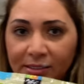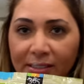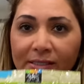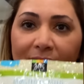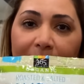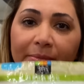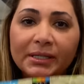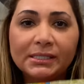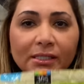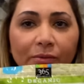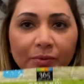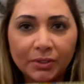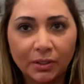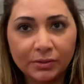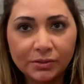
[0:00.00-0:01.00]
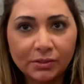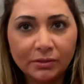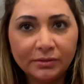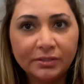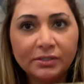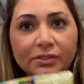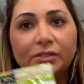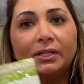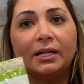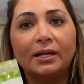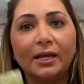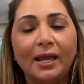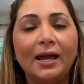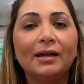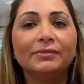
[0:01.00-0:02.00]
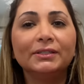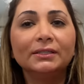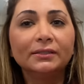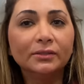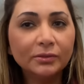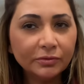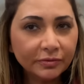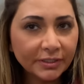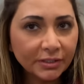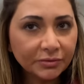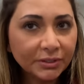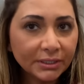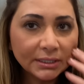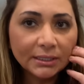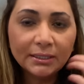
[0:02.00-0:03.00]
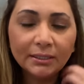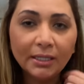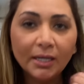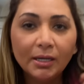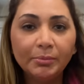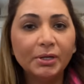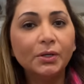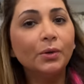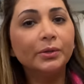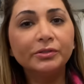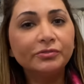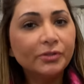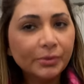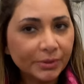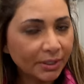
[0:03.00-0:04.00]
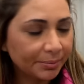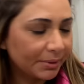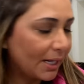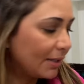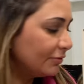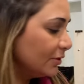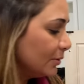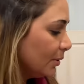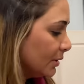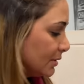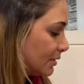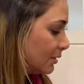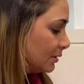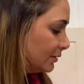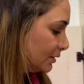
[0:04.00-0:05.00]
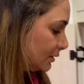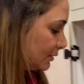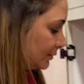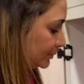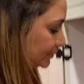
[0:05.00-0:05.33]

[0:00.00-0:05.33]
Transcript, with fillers: because I mix it with unsalted so that I have a little flavor in it. But going forward, I'm going to have to go unsalted.